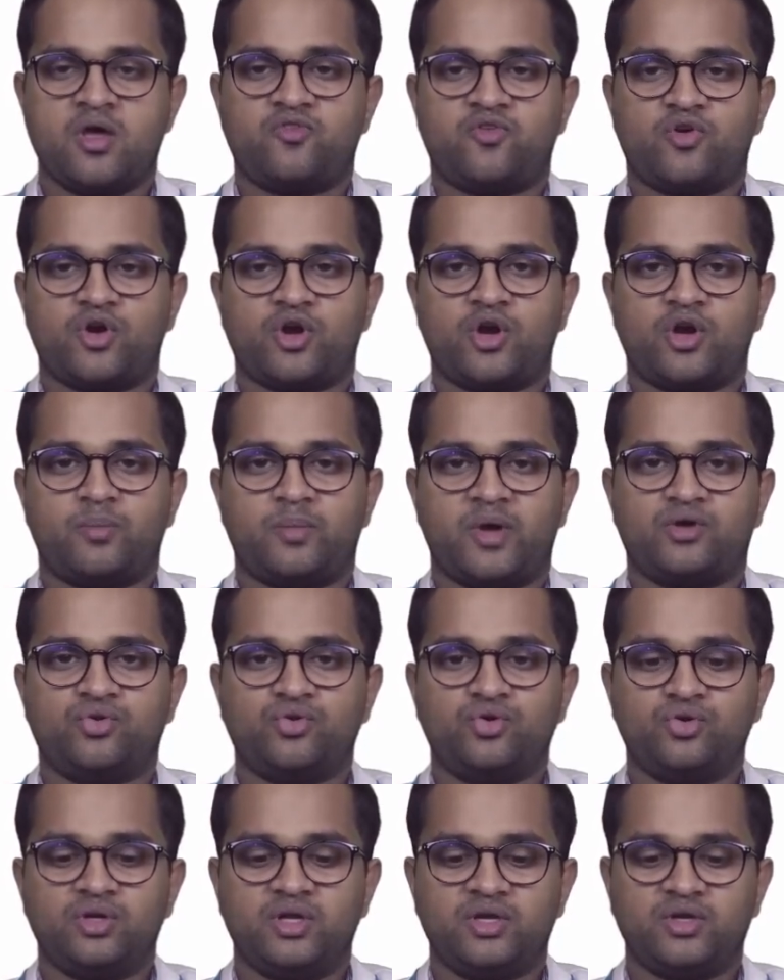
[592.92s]
followed by
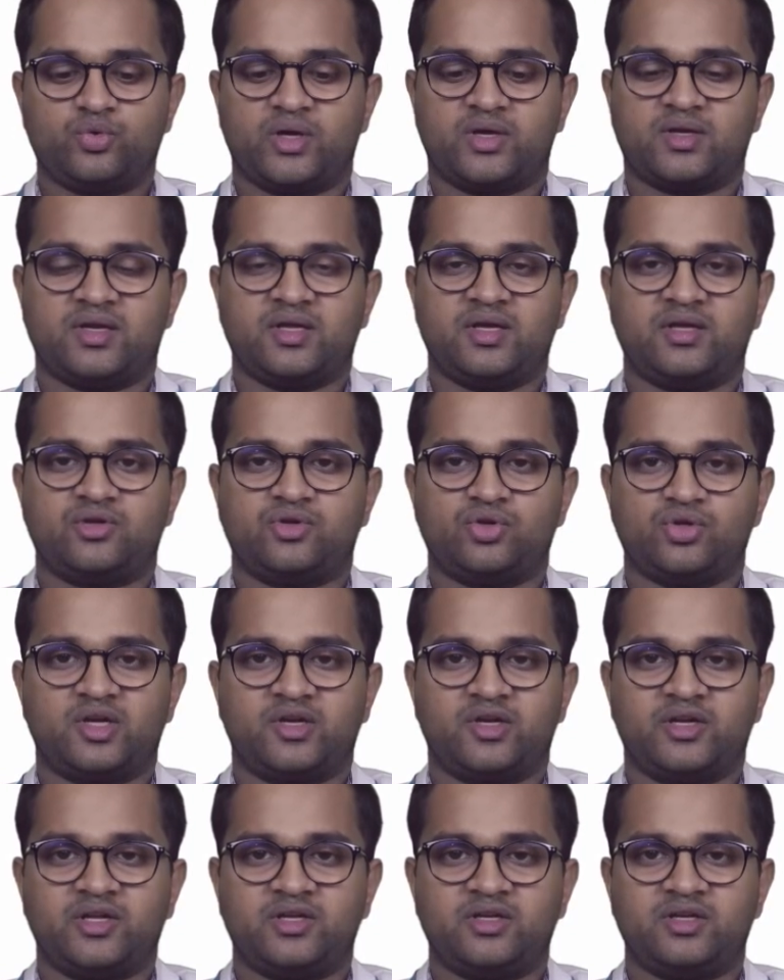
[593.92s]
cooling quickly to
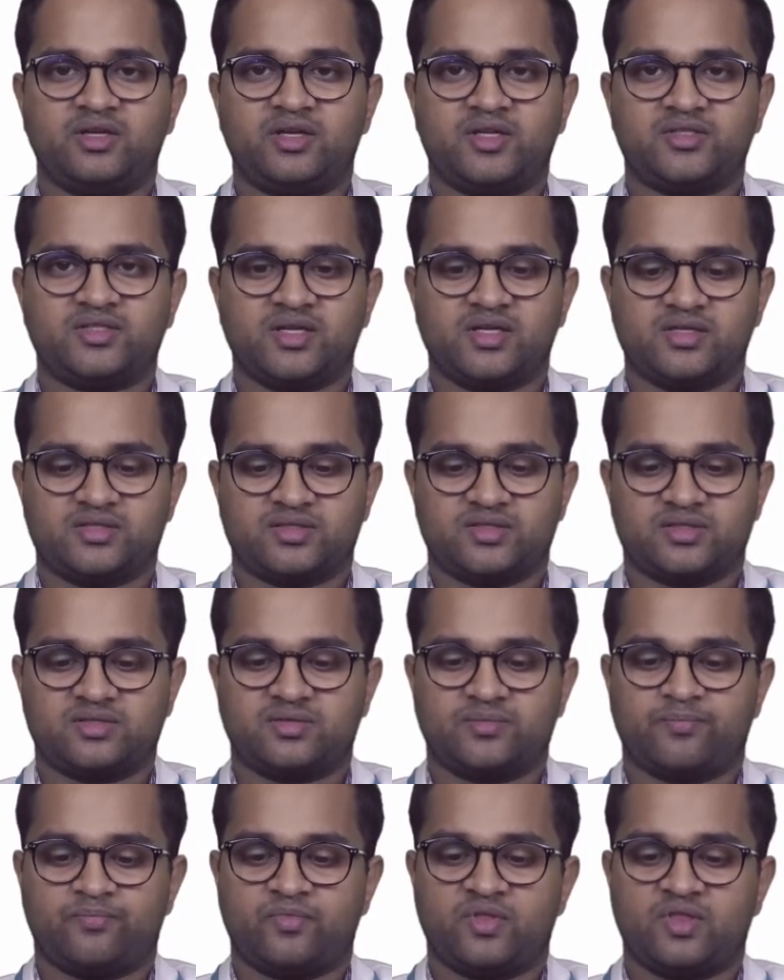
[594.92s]
13 degrees
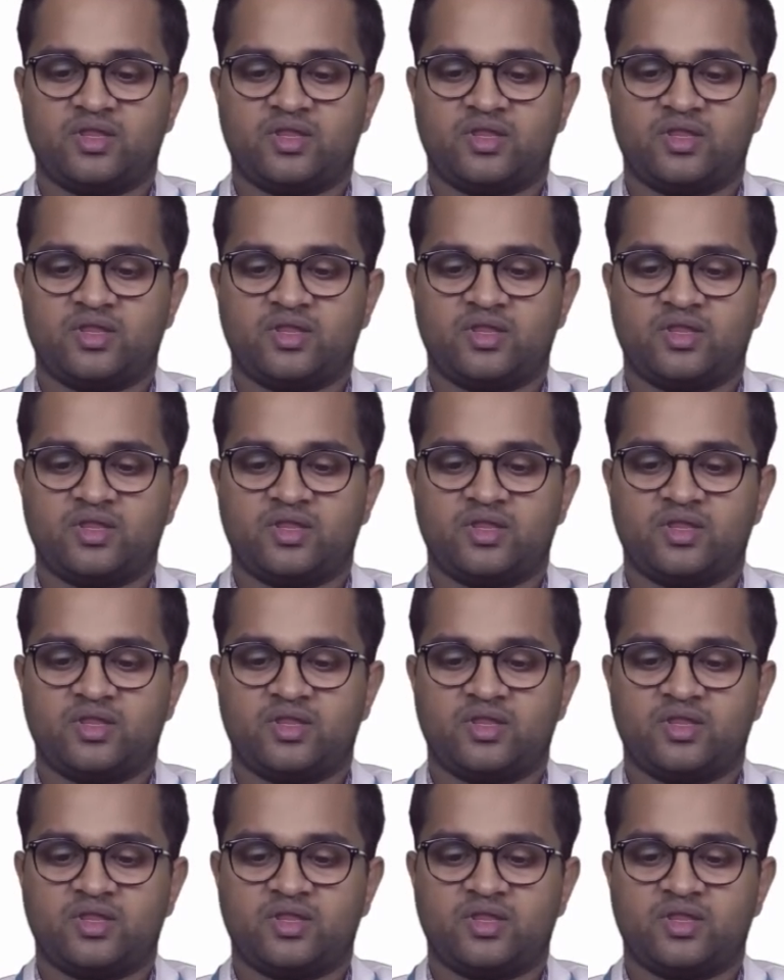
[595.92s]
Celsius.